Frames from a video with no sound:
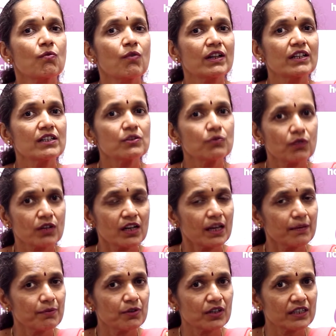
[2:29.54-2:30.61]
one is oral
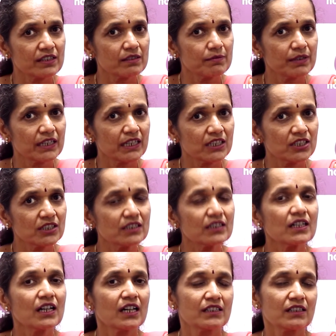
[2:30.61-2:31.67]
hypoglycemic agent
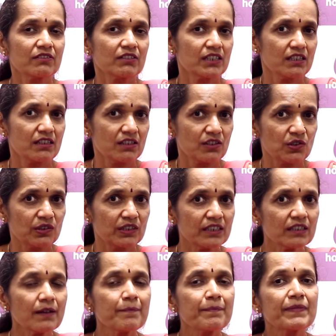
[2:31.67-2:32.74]
other one is insulin